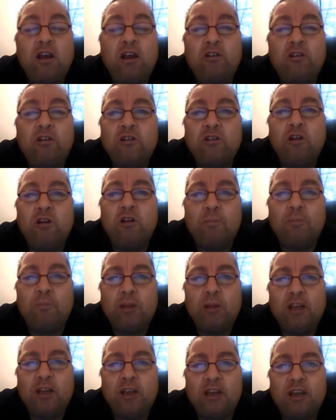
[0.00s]
I could
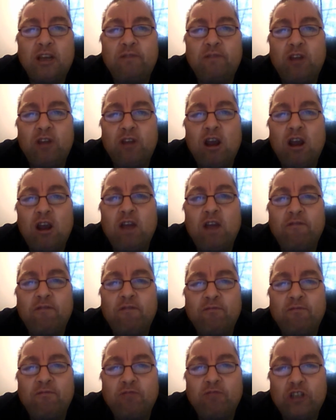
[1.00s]
not believe that I
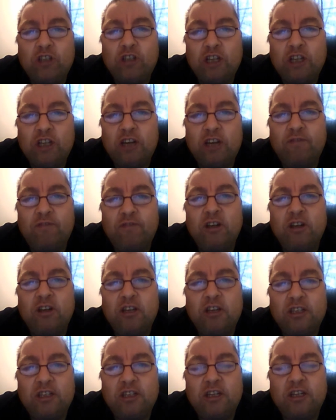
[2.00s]
had received
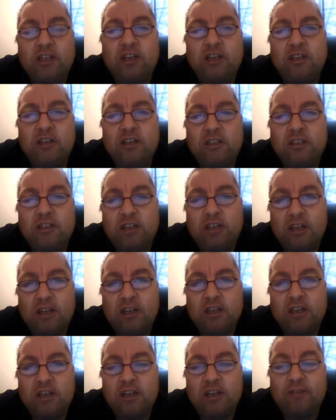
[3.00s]
a diseased
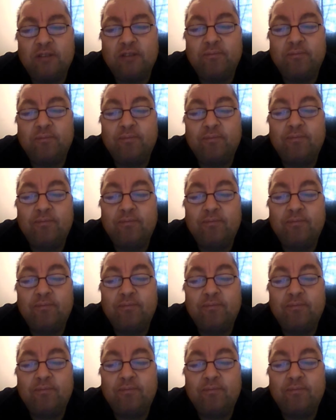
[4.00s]
kidney.